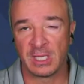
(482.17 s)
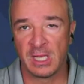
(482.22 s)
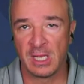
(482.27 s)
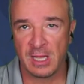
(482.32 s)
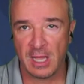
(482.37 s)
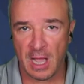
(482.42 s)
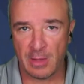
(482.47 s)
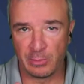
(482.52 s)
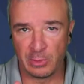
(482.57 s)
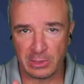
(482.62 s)

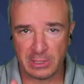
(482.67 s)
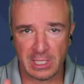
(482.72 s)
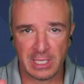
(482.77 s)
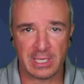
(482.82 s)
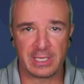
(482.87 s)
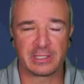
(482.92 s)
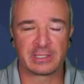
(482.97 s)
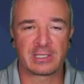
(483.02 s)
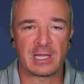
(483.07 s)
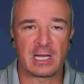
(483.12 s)
I'm looking at
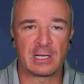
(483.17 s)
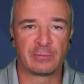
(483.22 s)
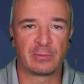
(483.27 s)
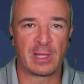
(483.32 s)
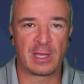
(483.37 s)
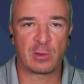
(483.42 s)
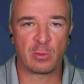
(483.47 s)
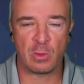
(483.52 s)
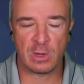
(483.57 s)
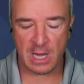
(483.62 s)
it as kind of
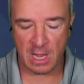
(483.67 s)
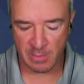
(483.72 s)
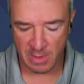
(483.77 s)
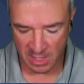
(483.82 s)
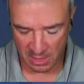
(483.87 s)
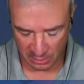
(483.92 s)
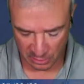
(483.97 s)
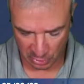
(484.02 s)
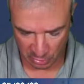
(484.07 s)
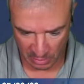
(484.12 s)
like when I
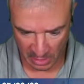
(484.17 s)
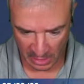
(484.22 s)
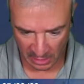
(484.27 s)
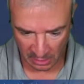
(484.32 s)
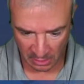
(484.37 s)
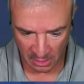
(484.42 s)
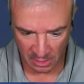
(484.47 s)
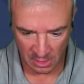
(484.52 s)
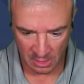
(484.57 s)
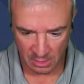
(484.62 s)
make a trade
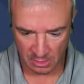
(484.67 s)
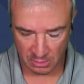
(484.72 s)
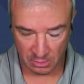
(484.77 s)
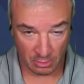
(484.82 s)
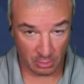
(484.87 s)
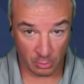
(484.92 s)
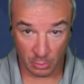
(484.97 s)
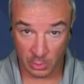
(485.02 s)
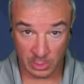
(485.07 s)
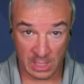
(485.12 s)
or,
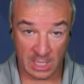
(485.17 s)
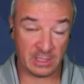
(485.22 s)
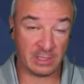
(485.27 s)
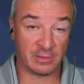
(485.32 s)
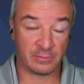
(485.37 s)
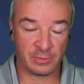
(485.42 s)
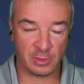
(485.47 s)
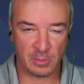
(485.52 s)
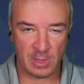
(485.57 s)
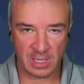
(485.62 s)
or when any
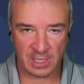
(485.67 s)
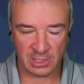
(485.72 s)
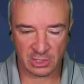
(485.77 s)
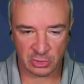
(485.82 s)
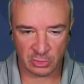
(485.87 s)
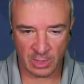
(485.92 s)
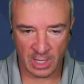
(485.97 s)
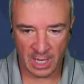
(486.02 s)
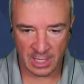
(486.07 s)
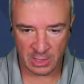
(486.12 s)
of you make a
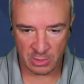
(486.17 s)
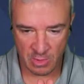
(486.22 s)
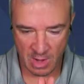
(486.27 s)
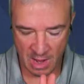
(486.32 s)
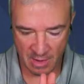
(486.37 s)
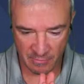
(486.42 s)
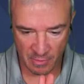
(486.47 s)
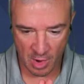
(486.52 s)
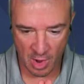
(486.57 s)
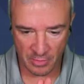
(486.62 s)
trade, you
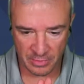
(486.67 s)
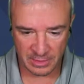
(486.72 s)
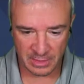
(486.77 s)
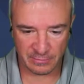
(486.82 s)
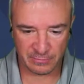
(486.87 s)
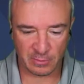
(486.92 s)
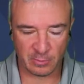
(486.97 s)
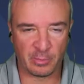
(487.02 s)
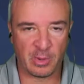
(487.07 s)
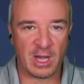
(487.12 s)
have all the
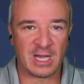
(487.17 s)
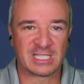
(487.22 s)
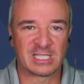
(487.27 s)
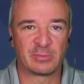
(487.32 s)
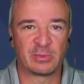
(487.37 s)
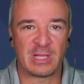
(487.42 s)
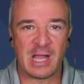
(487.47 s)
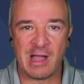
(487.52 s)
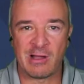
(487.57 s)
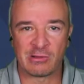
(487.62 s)
different
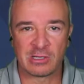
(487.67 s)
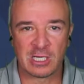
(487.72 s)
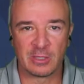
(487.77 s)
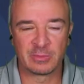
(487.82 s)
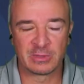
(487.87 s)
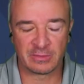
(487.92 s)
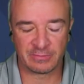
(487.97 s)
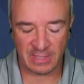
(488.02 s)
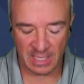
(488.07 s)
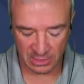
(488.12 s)
possible
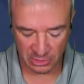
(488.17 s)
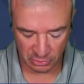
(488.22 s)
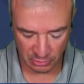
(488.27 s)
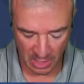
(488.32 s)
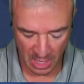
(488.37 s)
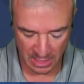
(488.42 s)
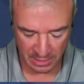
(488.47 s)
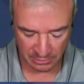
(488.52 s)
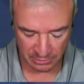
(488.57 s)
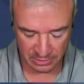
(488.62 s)
outcomes of that
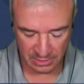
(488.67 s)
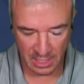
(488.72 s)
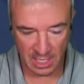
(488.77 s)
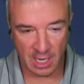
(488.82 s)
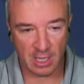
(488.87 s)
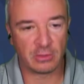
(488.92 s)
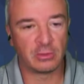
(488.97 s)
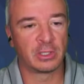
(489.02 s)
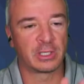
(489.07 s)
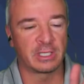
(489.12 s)
trade. And you say,
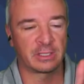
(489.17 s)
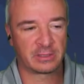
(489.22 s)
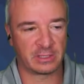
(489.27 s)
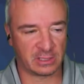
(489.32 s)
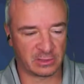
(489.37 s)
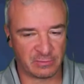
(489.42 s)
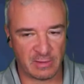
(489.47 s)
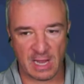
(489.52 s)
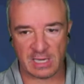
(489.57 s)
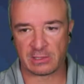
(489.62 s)
I'll look at
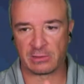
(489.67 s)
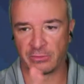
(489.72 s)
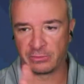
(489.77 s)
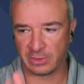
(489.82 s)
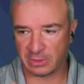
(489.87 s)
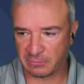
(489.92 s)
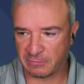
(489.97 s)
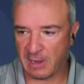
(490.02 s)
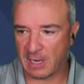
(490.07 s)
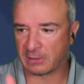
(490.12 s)
this factor and
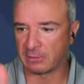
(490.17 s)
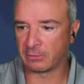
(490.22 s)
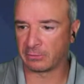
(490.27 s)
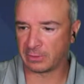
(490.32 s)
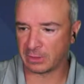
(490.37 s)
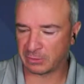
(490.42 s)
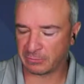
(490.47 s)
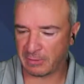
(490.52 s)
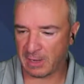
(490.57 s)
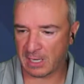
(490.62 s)
this factor and
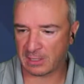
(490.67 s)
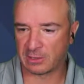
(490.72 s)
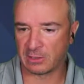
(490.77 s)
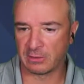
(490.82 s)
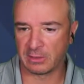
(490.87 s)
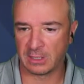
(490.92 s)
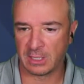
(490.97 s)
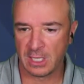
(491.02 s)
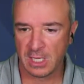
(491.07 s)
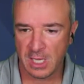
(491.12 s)
this factor.
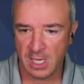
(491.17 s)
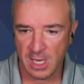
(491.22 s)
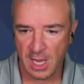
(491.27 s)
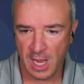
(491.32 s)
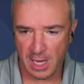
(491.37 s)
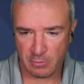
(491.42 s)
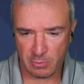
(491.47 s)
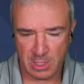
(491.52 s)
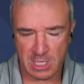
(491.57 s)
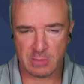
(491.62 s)
And,
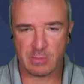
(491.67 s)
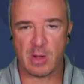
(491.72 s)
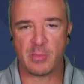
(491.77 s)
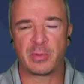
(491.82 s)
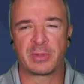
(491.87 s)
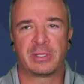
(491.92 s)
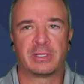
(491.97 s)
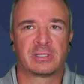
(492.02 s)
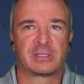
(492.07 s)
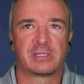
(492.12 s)
and we come up
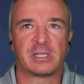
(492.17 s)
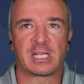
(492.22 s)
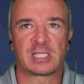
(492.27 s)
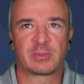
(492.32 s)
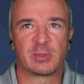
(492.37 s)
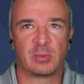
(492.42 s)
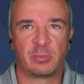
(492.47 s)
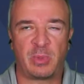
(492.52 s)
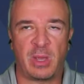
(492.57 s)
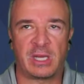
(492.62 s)
with an
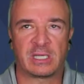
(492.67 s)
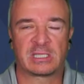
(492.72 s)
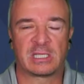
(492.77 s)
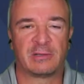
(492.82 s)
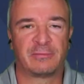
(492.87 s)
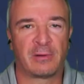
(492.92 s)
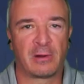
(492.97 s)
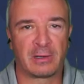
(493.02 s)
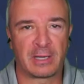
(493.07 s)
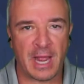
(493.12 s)
assessment based
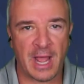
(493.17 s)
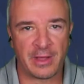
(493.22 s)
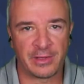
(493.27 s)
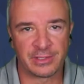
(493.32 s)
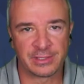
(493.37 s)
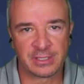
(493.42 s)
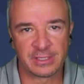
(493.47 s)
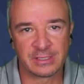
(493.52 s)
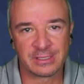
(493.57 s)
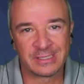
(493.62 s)
off our
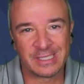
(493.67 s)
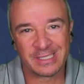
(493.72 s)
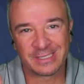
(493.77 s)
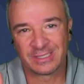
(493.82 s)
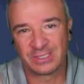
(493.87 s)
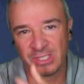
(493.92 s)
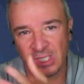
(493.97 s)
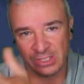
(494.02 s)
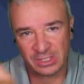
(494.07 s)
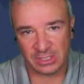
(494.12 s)
analysis that
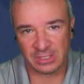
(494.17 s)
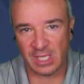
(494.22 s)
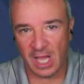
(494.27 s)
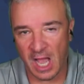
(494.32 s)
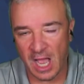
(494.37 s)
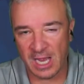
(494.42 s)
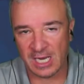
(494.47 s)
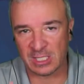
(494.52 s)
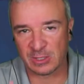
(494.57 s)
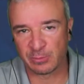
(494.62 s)
says this is the
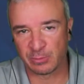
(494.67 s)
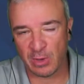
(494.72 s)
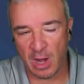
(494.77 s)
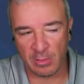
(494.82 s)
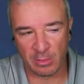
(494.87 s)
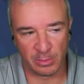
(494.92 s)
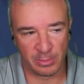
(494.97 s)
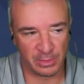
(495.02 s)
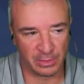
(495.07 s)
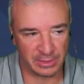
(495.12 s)
highest
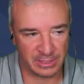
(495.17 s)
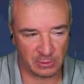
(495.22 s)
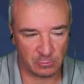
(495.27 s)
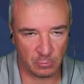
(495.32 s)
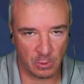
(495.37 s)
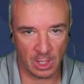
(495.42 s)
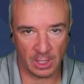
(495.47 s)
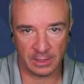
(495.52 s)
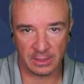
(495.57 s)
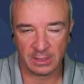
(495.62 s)
probability
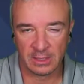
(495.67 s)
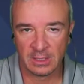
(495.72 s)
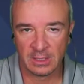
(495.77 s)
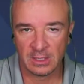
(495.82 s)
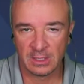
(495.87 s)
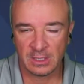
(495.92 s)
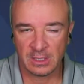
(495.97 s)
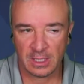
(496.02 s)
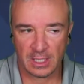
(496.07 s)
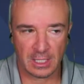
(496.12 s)
one.
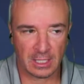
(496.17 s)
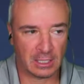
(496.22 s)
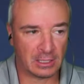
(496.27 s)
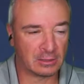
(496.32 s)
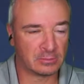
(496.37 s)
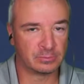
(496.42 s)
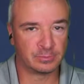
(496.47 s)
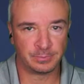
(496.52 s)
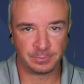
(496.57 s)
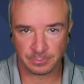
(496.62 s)

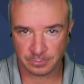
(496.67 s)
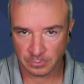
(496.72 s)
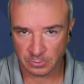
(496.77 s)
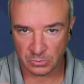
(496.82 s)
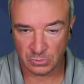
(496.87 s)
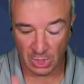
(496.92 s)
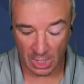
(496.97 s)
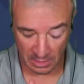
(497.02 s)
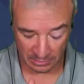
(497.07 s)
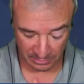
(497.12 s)
Um,
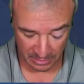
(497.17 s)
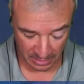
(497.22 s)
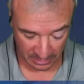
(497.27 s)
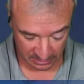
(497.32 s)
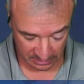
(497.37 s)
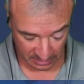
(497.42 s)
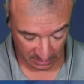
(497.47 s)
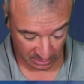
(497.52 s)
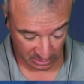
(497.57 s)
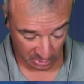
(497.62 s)
John
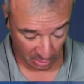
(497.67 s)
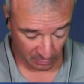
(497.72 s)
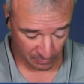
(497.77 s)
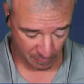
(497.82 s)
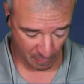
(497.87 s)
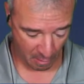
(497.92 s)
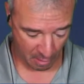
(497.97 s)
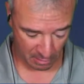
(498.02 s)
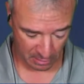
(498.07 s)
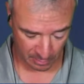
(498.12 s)
thinks that so
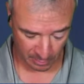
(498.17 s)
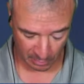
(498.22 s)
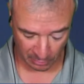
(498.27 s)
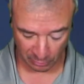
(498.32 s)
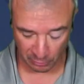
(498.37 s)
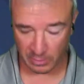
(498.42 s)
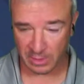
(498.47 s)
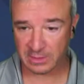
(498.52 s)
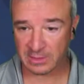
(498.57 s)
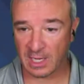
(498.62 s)
far number
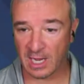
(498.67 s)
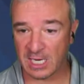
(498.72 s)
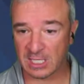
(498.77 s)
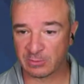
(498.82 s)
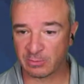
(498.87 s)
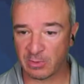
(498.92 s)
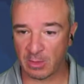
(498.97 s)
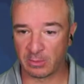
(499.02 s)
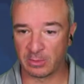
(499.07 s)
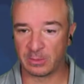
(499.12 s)
three is the
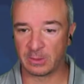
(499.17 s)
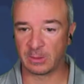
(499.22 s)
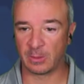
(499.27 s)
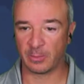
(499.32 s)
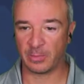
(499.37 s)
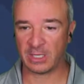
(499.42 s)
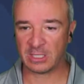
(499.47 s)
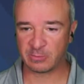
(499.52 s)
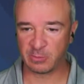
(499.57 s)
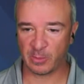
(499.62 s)
highest probability, but
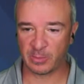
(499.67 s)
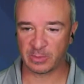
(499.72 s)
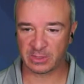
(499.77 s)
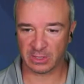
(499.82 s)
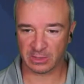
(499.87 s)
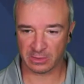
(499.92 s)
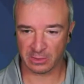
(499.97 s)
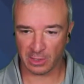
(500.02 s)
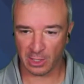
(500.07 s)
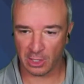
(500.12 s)
Boss Poopa
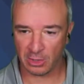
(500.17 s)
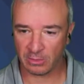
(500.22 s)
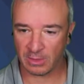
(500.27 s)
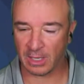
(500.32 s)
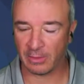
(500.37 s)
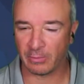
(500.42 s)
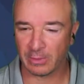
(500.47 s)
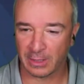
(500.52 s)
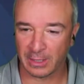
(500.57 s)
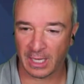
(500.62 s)
says no.
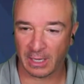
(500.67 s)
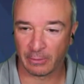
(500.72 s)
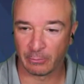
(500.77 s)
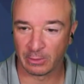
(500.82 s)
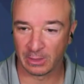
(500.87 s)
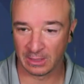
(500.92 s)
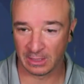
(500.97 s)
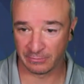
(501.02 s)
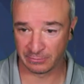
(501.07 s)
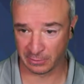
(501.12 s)
I want to. I would
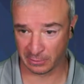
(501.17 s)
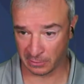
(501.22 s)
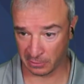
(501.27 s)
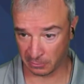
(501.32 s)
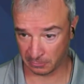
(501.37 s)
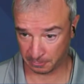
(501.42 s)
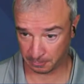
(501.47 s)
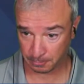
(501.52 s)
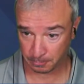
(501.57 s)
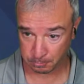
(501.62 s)
love to
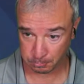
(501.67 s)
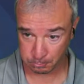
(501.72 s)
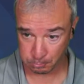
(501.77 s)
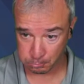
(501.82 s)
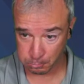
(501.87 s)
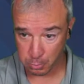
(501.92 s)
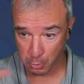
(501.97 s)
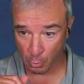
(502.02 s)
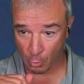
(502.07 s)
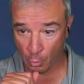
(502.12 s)
know
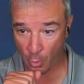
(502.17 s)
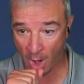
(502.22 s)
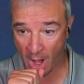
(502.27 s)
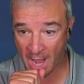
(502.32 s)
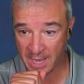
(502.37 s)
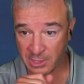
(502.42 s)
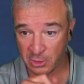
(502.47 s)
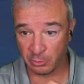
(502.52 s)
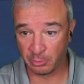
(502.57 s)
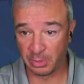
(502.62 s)
why
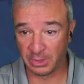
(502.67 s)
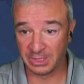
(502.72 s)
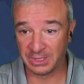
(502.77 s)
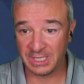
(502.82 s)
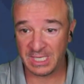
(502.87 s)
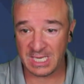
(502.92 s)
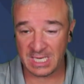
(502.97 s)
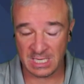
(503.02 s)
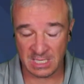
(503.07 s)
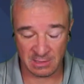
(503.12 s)
you
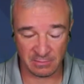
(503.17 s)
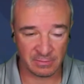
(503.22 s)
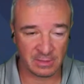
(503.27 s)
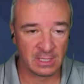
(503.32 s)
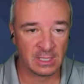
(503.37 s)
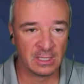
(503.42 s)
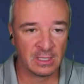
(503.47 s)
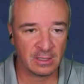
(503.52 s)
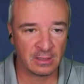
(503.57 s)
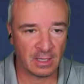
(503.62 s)
believe
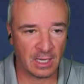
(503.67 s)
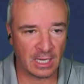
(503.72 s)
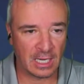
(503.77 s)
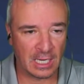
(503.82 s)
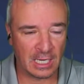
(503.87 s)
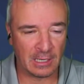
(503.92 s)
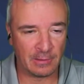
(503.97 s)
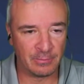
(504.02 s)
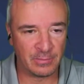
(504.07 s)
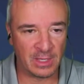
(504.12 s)

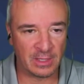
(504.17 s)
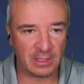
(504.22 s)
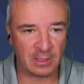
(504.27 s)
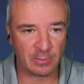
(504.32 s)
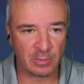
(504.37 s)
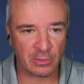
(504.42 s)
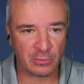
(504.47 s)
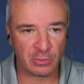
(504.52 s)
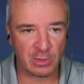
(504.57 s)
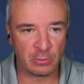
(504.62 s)
um, that
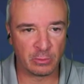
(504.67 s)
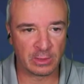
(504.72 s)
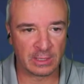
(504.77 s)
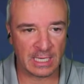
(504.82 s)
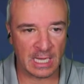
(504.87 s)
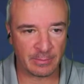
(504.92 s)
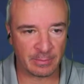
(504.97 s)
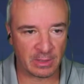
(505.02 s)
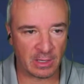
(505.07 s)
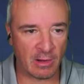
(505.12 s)
number three wouldn't
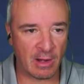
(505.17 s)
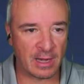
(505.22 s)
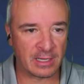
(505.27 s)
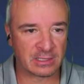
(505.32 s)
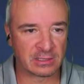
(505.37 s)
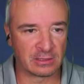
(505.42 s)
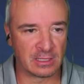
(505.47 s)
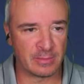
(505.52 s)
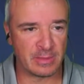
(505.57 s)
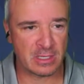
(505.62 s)
happen. All right,
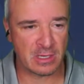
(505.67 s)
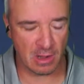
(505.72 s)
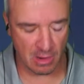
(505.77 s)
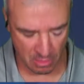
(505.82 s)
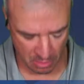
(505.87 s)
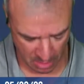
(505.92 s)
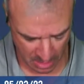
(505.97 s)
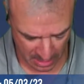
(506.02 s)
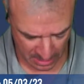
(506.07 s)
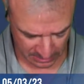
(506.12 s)
so let me go
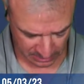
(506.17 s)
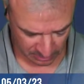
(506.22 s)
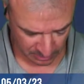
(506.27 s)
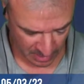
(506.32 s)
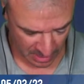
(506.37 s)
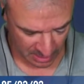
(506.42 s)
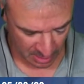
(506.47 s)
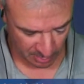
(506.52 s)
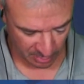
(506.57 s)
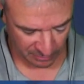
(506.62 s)
uh, to my
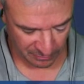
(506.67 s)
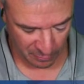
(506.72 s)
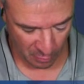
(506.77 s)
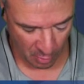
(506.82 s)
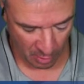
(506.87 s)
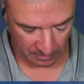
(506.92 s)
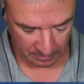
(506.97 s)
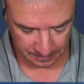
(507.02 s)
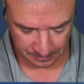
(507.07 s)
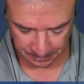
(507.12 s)
number
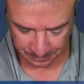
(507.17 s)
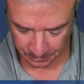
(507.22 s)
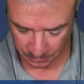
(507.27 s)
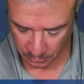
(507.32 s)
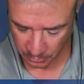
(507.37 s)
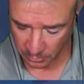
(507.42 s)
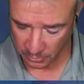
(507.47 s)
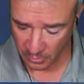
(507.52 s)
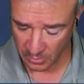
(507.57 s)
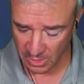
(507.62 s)
four.
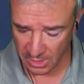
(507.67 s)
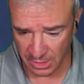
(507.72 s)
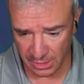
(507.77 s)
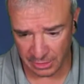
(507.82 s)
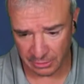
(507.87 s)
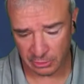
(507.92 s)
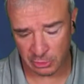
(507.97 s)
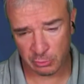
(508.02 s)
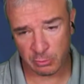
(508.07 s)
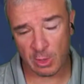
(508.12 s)

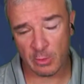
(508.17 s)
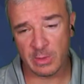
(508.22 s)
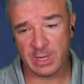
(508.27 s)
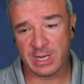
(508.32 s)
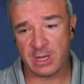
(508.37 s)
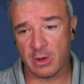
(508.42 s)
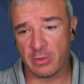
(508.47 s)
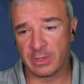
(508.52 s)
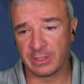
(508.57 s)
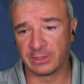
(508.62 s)
Here's where we
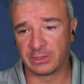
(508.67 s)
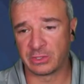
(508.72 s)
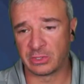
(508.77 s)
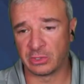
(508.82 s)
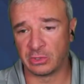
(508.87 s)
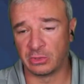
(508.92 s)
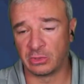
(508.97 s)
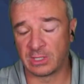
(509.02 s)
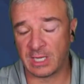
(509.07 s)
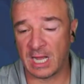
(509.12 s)
go
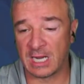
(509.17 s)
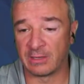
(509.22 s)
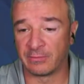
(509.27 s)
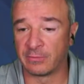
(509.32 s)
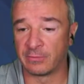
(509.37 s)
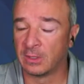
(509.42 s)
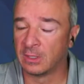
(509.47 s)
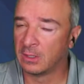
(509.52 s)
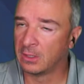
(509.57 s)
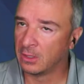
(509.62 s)
into kind of
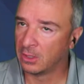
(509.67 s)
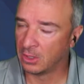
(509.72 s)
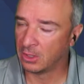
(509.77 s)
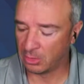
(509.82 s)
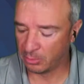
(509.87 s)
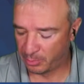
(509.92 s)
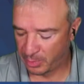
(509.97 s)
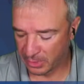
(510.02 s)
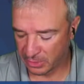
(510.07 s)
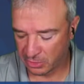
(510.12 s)

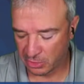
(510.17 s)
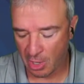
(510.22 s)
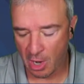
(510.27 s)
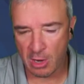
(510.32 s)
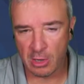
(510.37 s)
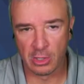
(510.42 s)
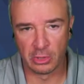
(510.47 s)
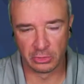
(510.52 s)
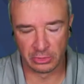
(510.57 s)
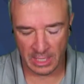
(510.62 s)

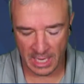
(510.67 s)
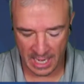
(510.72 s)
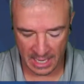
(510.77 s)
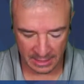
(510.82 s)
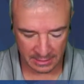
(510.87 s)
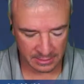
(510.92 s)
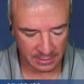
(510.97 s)
bizarro land.